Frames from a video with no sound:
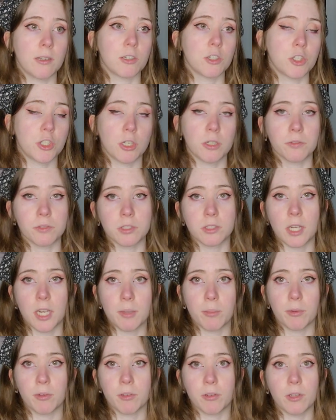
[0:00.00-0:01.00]
a shelf
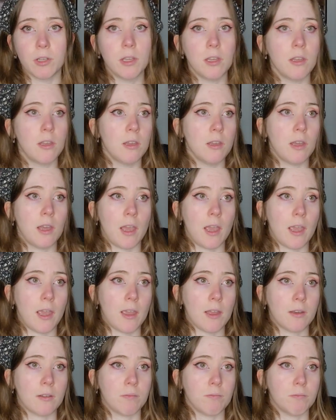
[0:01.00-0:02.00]
stable
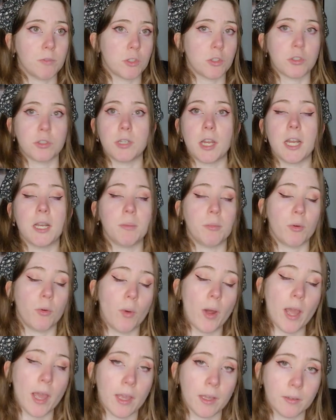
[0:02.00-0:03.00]
and sustainable
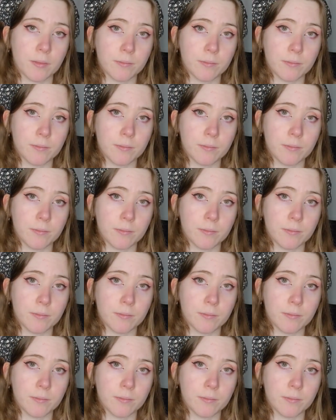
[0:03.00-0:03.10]
way.